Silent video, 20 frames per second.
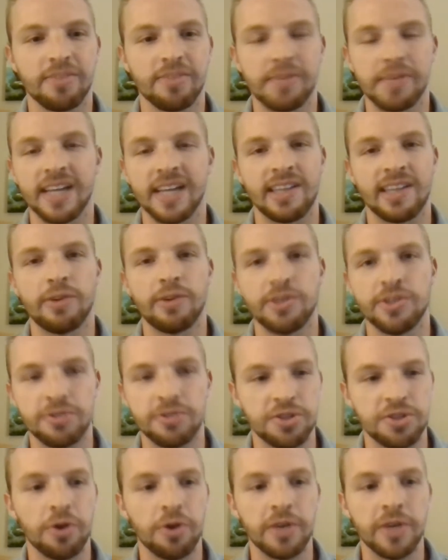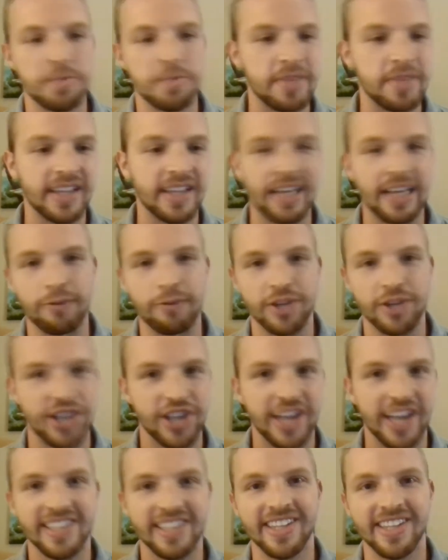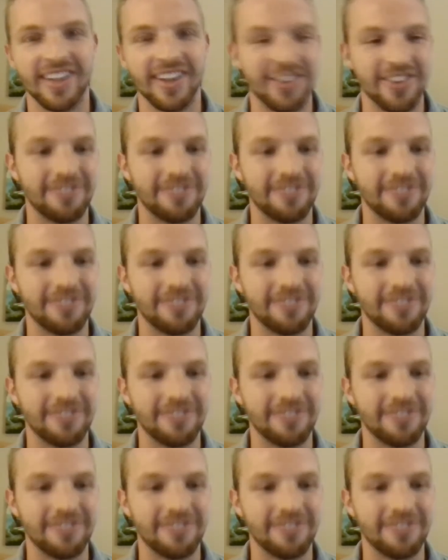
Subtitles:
because I was used to always being like rejected on